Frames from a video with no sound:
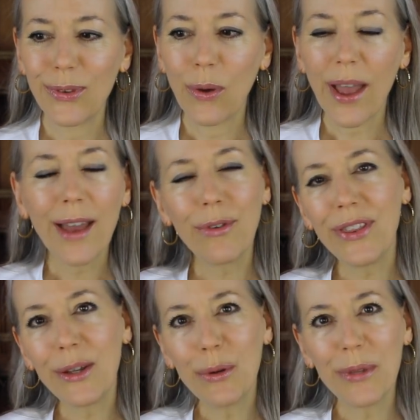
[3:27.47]
So
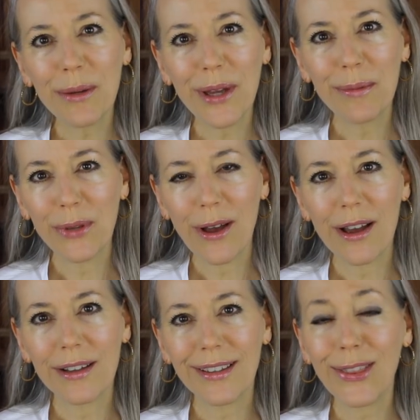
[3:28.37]
everything will be on my
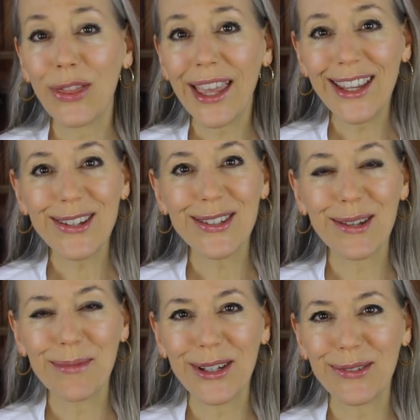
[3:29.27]
blog. Thank you
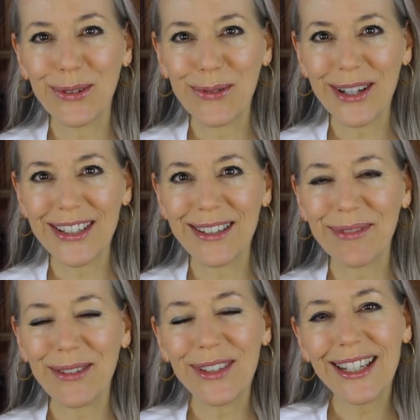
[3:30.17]
so much for watching
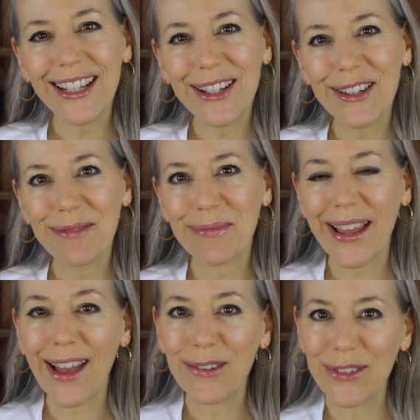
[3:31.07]
my video.
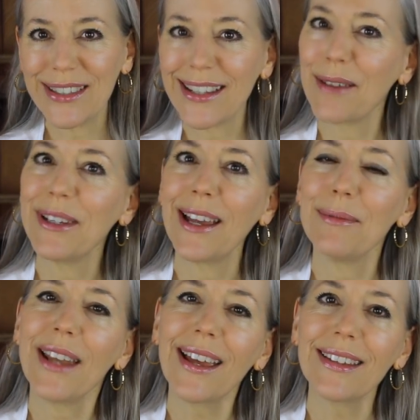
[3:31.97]
My outfit's coming
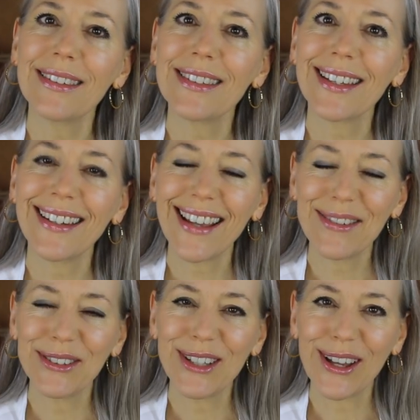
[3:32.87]
up next, and I
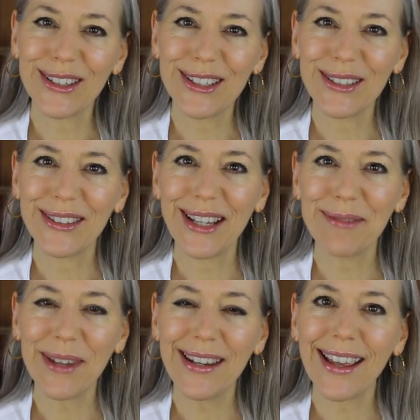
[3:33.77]
will talk to you
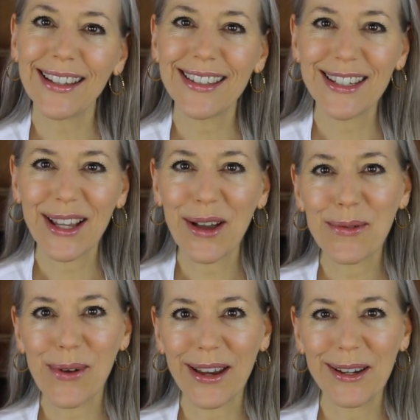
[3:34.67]
in my next
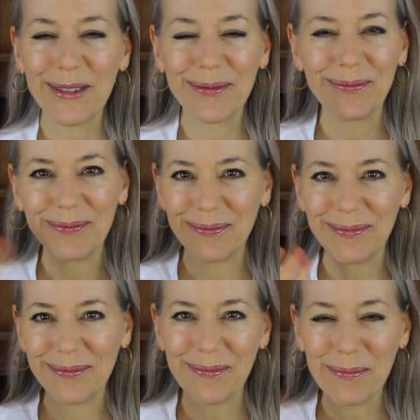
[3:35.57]
one.
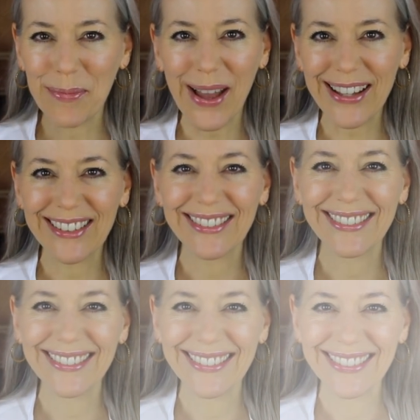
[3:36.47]

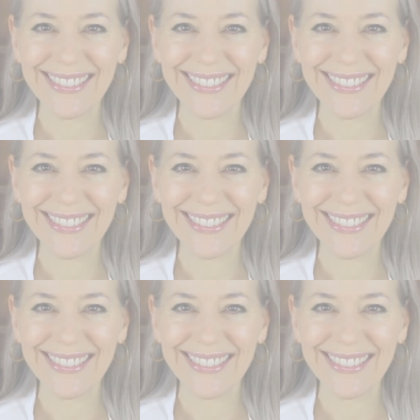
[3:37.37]
Bye.